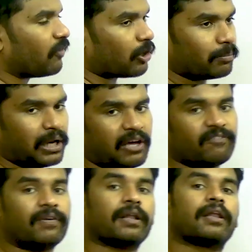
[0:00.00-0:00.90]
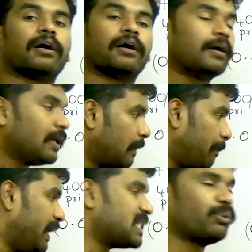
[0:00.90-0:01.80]
formula for uh,
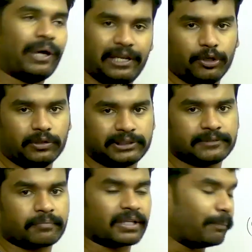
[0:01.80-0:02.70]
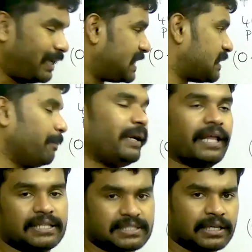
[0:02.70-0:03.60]
base values, uh, base
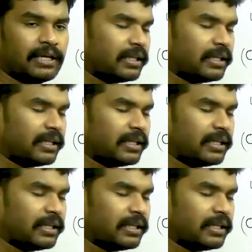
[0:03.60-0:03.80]
impedance.